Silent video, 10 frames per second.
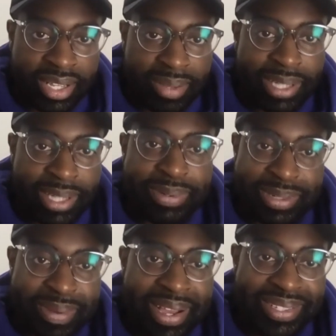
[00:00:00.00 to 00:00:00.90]
makes me
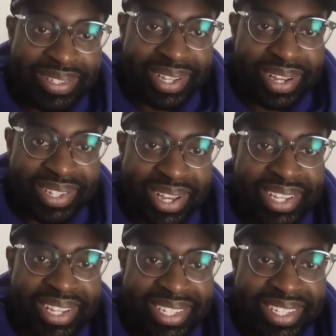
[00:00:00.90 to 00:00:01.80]
smile. So y'all
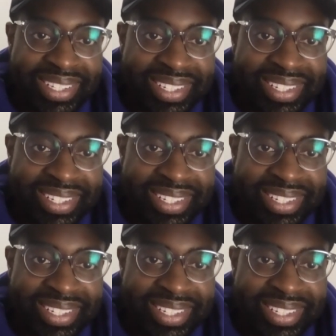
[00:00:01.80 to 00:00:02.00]
killing it.